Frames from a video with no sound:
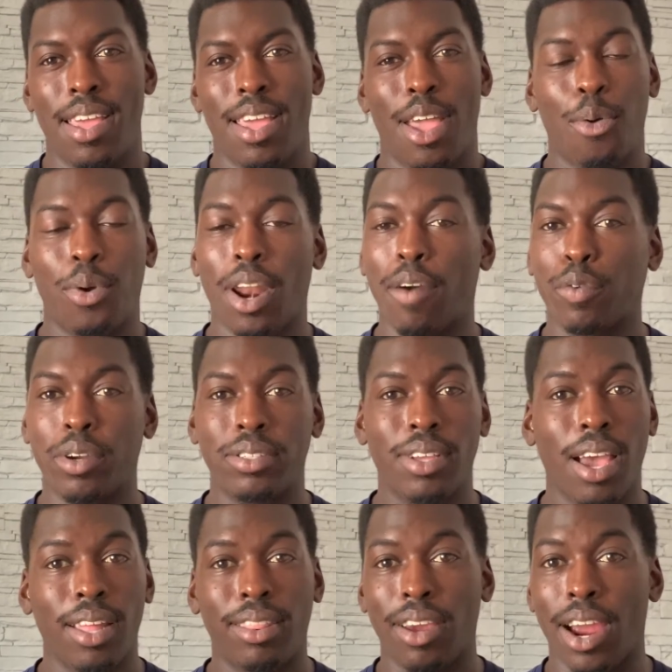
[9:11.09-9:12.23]
And when I first
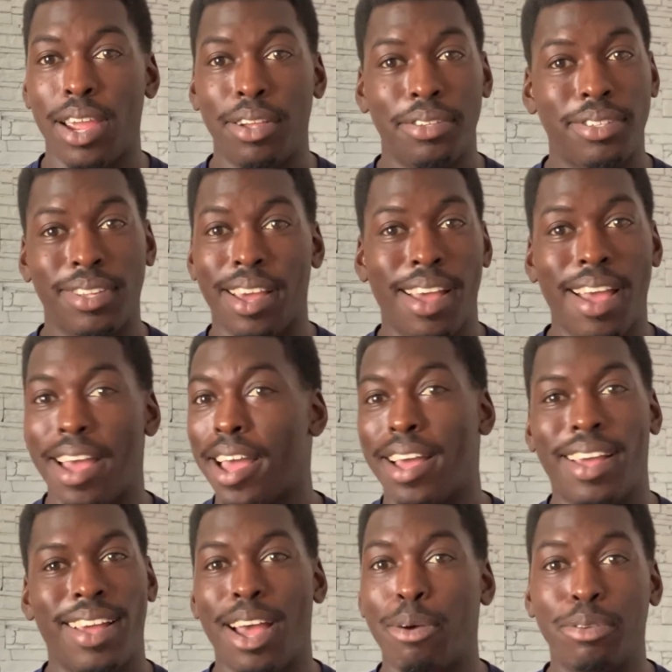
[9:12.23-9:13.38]
got there, I
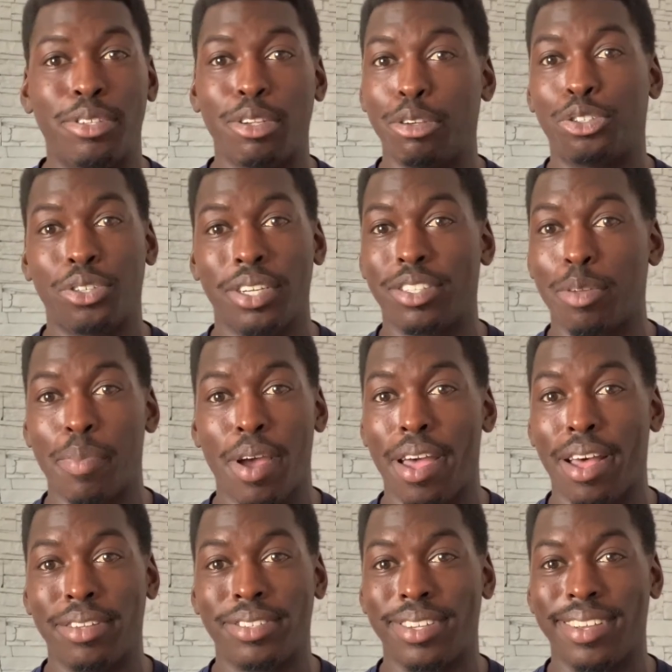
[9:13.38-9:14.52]
was so stressed about
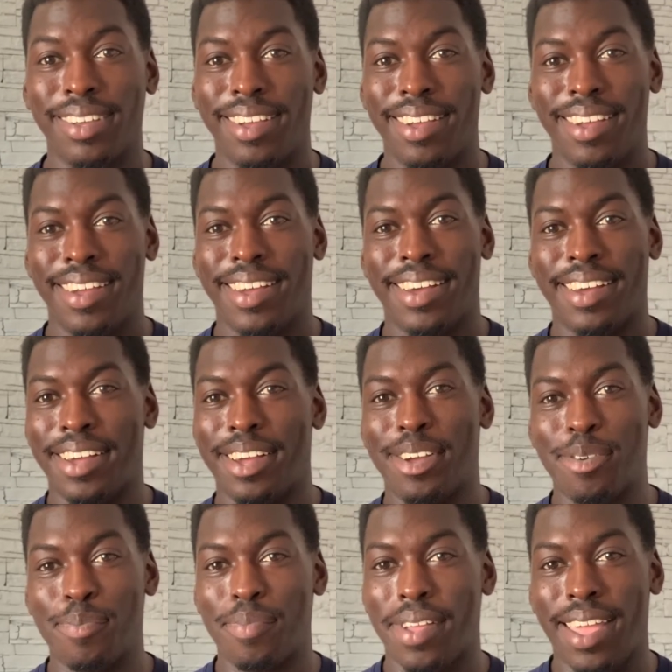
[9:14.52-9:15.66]

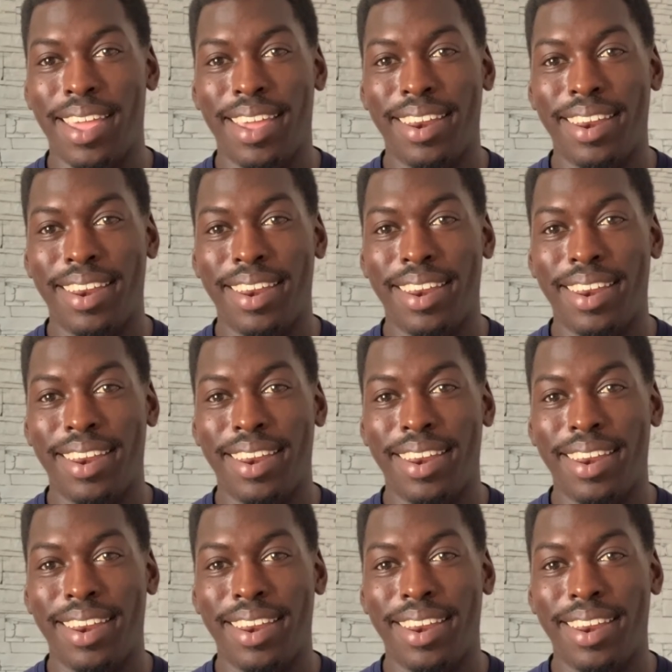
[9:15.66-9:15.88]
housing.